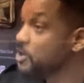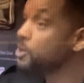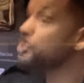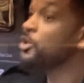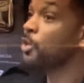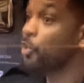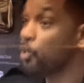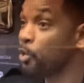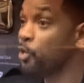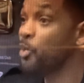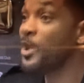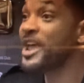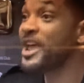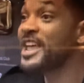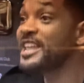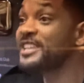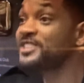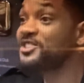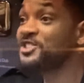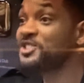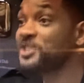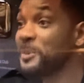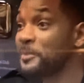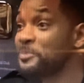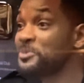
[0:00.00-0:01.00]
win
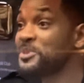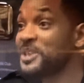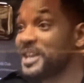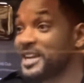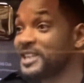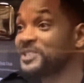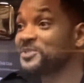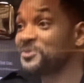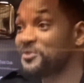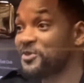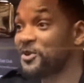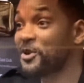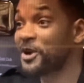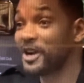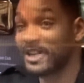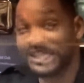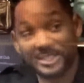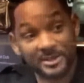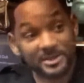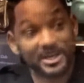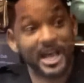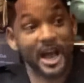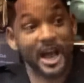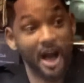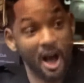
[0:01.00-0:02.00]
some things for us.
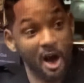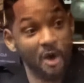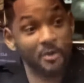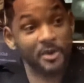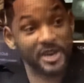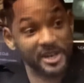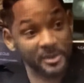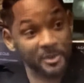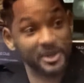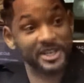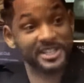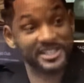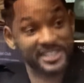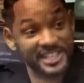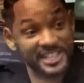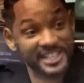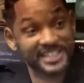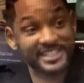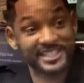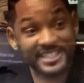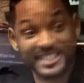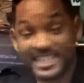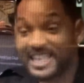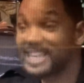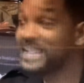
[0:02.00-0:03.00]
It's like, oh, we, we
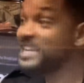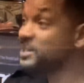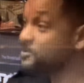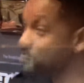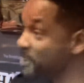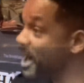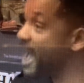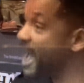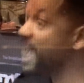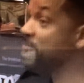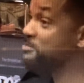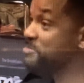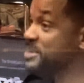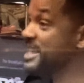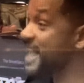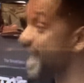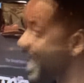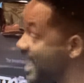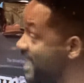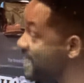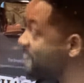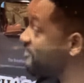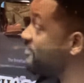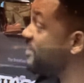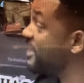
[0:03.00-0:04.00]
succeed by
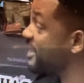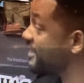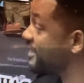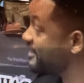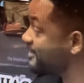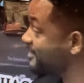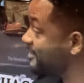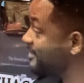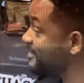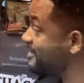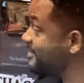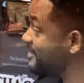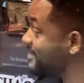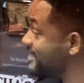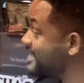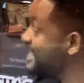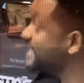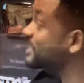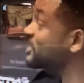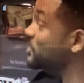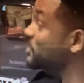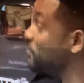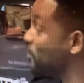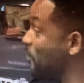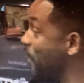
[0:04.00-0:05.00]
behaving yes, this
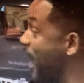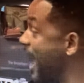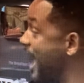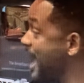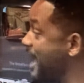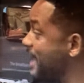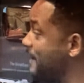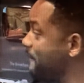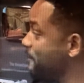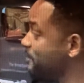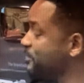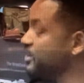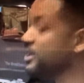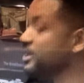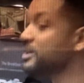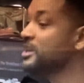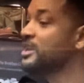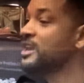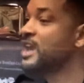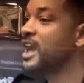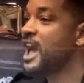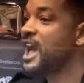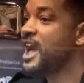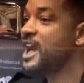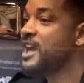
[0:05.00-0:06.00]
yes, way. Yes,
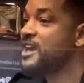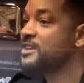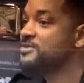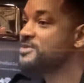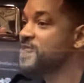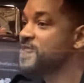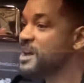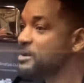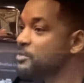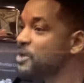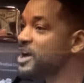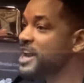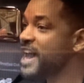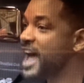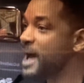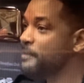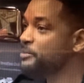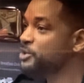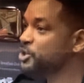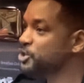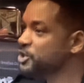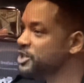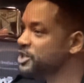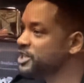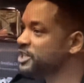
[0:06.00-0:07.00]
mm-hmm. Then what
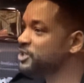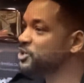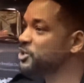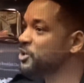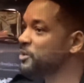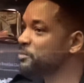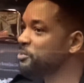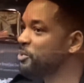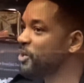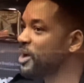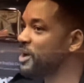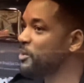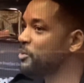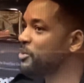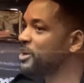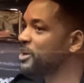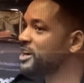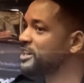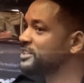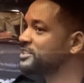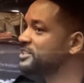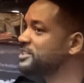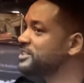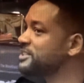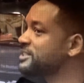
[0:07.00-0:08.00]
happens, you get to a point where
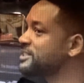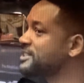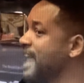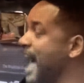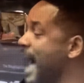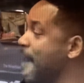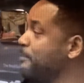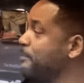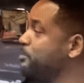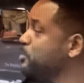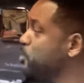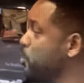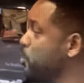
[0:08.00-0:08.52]
it stops